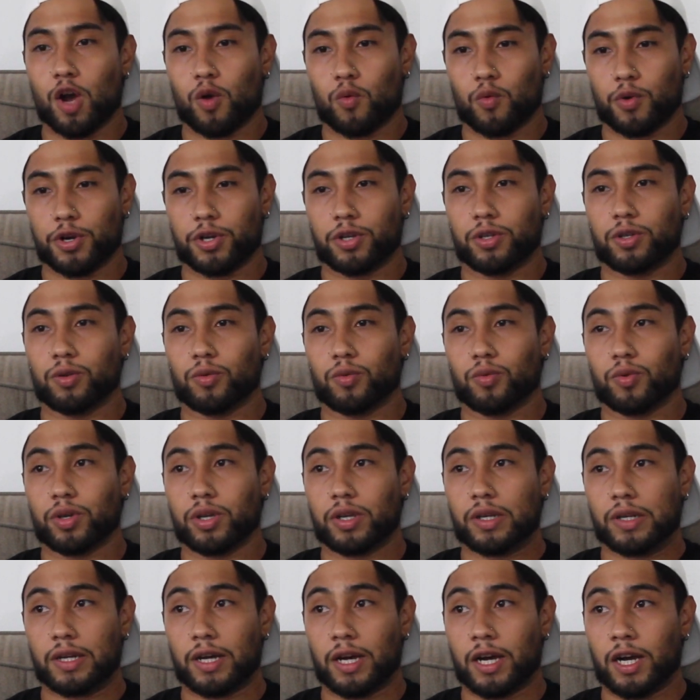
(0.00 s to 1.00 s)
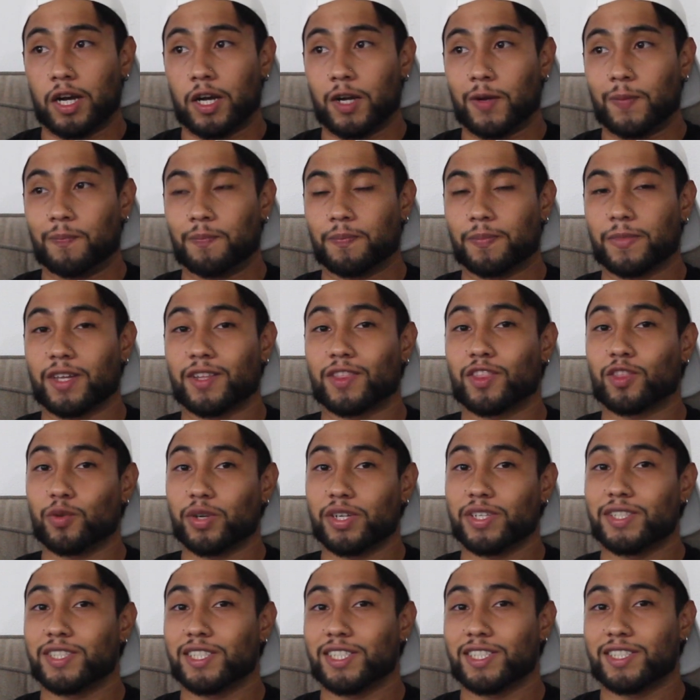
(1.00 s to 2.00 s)
We're doing the
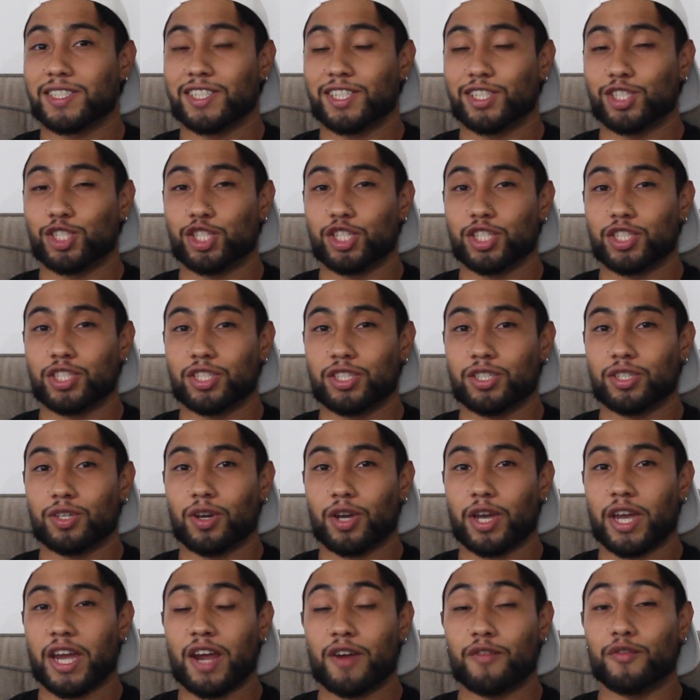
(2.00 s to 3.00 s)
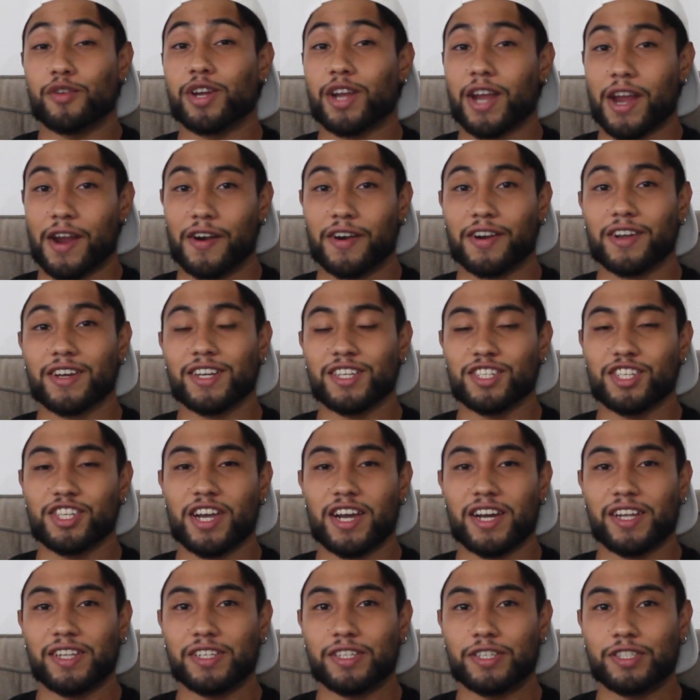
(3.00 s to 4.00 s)
360 Jeezy every haircut
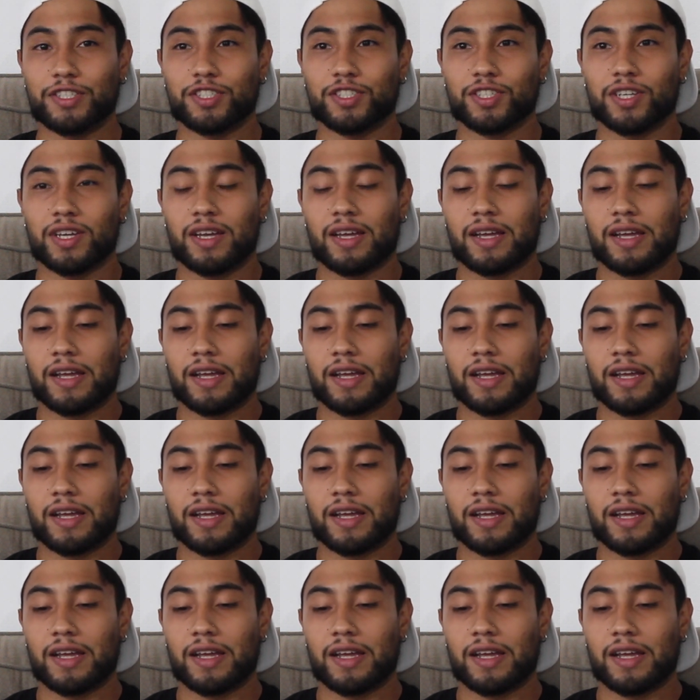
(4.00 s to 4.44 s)
challenge.